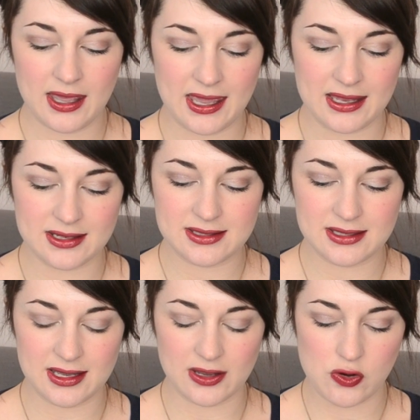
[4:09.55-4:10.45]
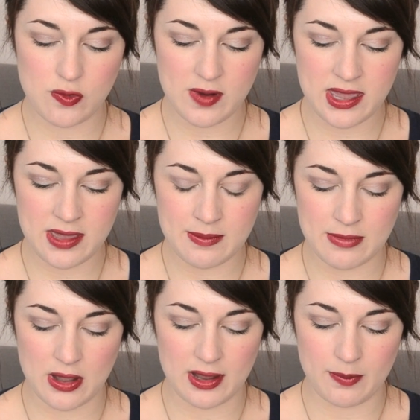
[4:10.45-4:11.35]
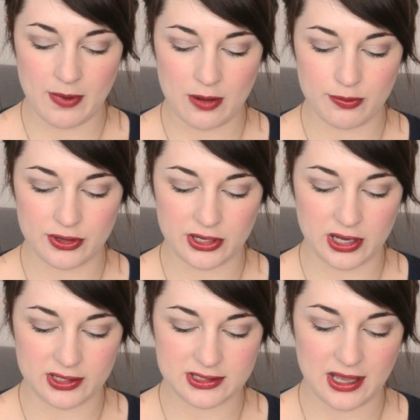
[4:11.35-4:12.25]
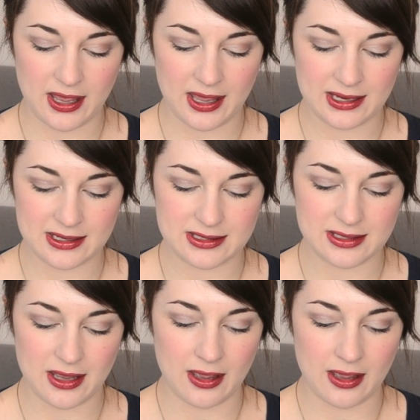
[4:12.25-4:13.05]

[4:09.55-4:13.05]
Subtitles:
It's a cream eyebrow product and